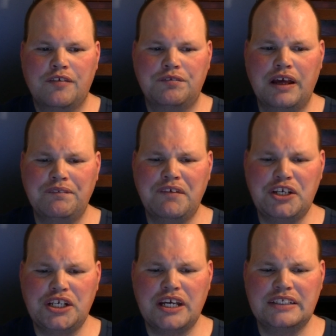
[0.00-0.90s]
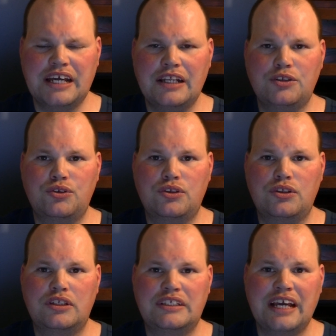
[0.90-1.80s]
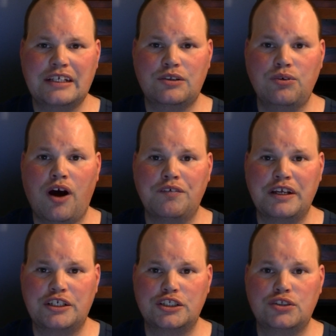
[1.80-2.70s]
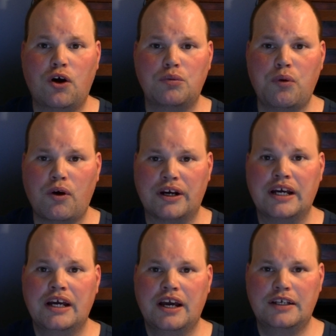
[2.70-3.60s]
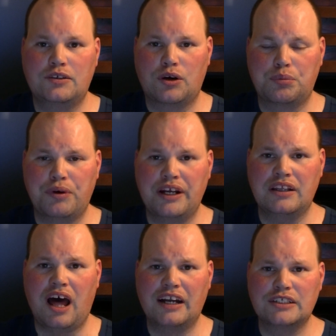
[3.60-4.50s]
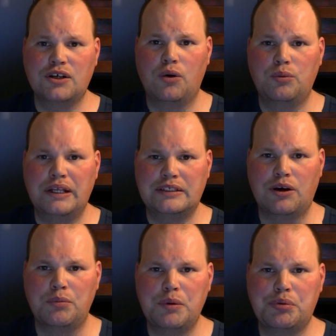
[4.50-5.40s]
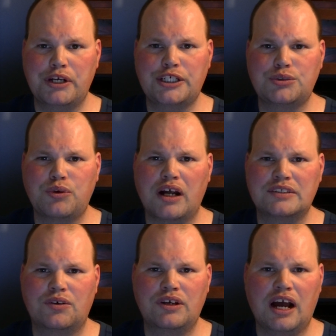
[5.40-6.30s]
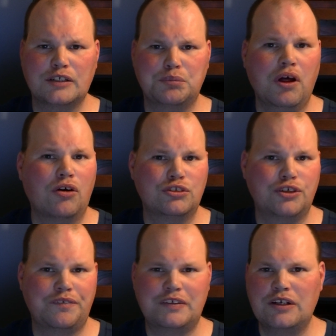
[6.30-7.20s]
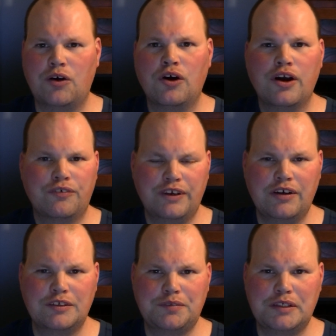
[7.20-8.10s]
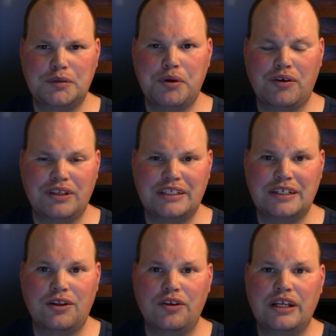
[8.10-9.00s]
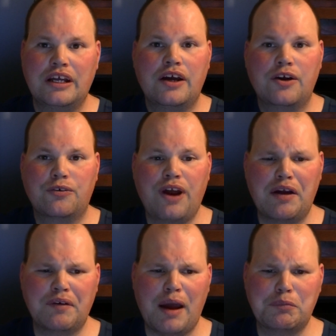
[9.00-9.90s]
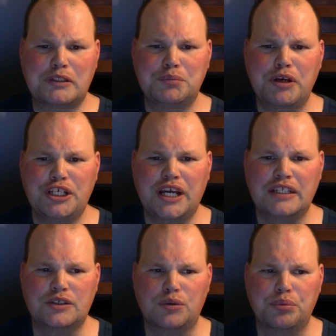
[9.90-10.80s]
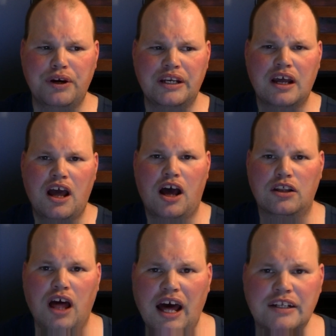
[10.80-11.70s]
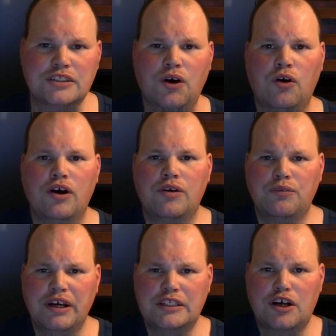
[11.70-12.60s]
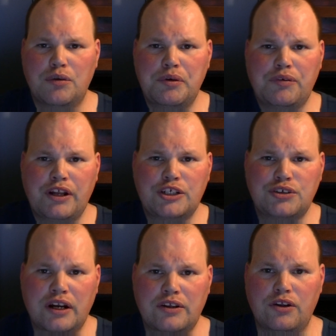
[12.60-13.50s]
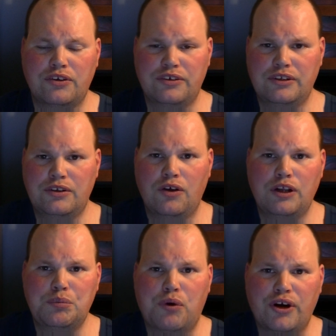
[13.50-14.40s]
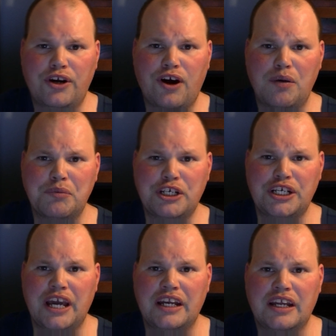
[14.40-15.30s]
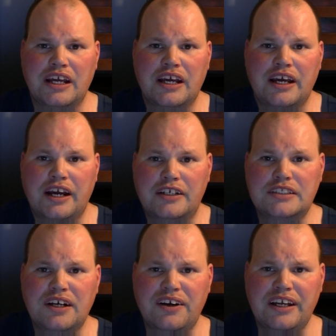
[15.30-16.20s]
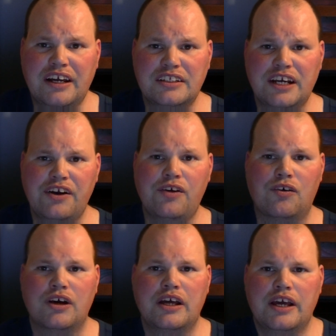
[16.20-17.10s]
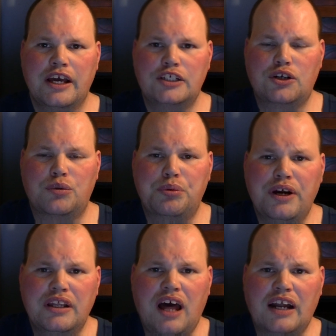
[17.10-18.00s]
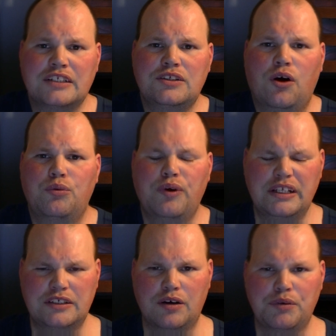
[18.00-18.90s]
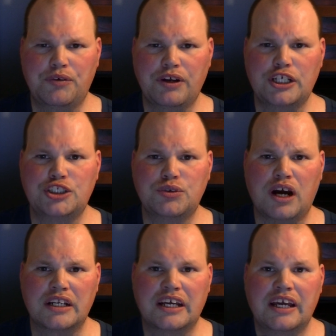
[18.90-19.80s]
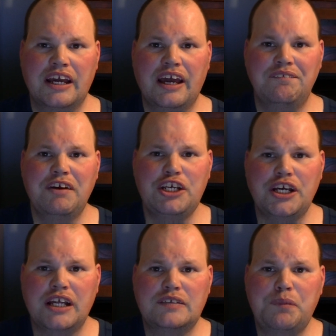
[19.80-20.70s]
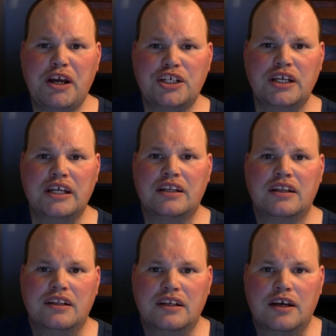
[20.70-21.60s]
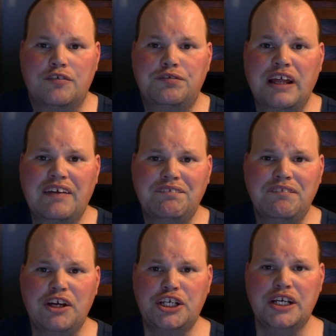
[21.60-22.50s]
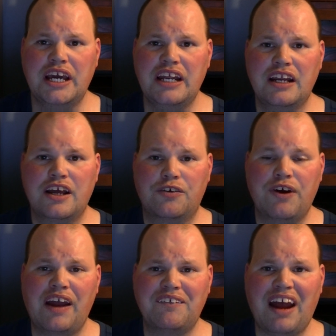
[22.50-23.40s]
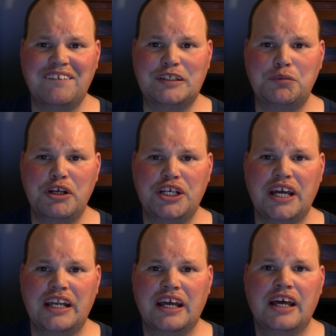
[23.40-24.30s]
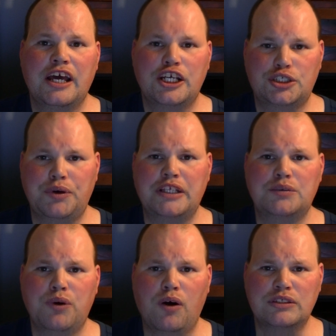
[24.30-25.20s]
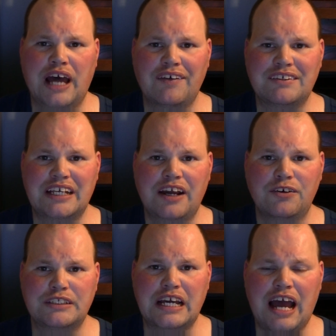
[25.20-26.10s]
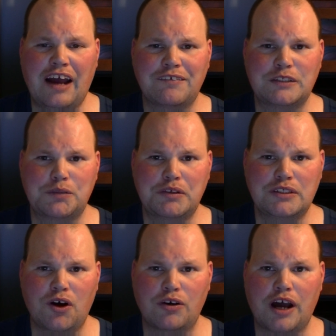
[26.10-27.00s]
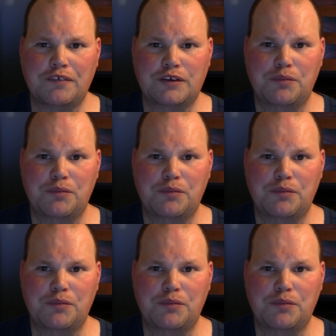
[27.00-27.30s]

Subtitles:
Flint, Michigan's getting 6 to 12 inches of snow and more. It's going to bring a lot of snow. Winds are going to be pretty strong. It's going to cause blow and drift, so reduced visibilities, including Grand Rapids, Michigan. It's going to bring a lot of snow. Winds are going to be really strong, including Port Huron, Michigan, and Sarnia, Ontario. It's going to bring a lot of snow. Winds are going to be really strong in Michigan, especially in Flint, Michigan, Grand Rapids, Michigan. Streets, roads, highways, and interstate highways will be snow covered.